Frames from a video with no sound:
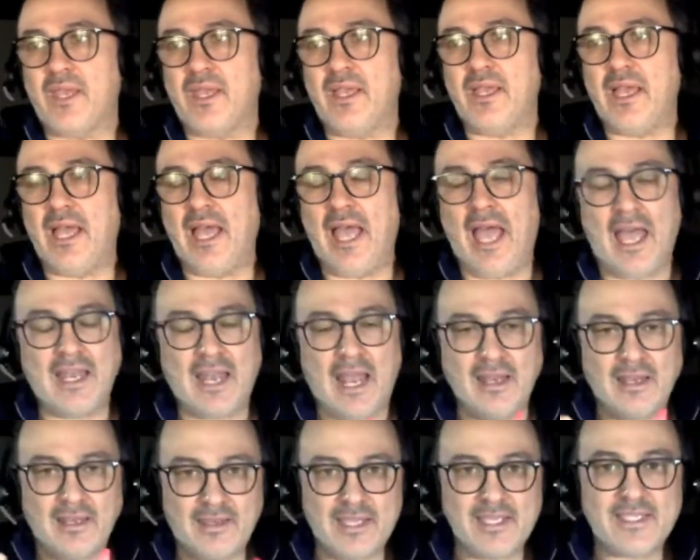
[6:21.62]

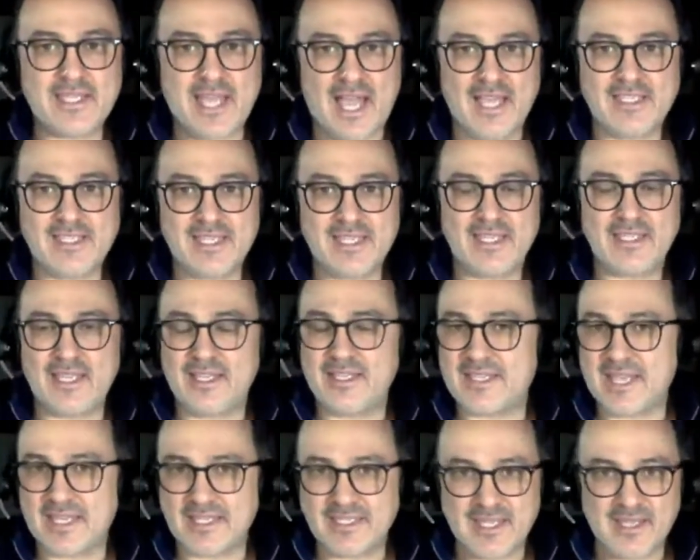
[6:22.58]
And this, I see it, and
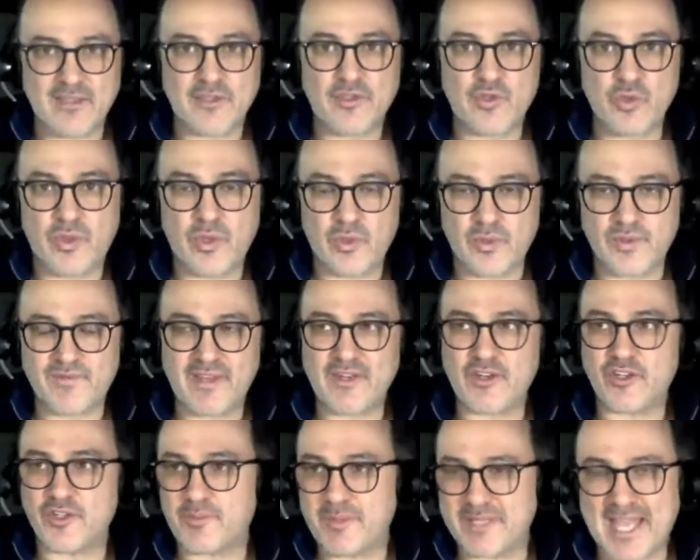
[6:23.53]
it has nothing to do with those
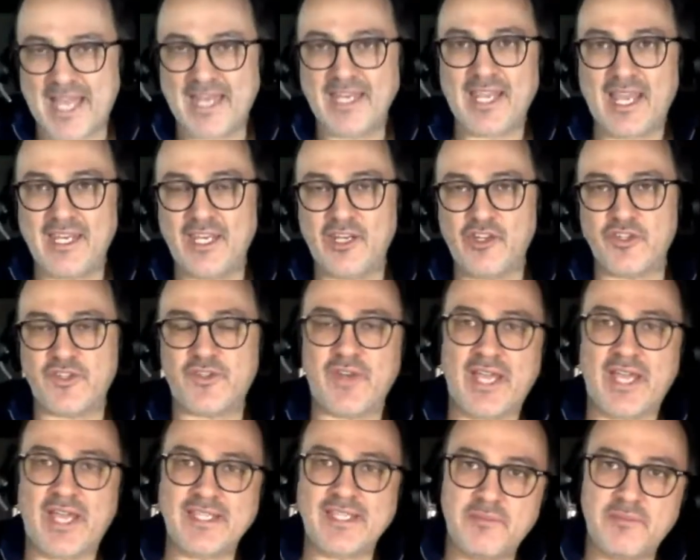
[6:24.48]
vendors, but any industry, as it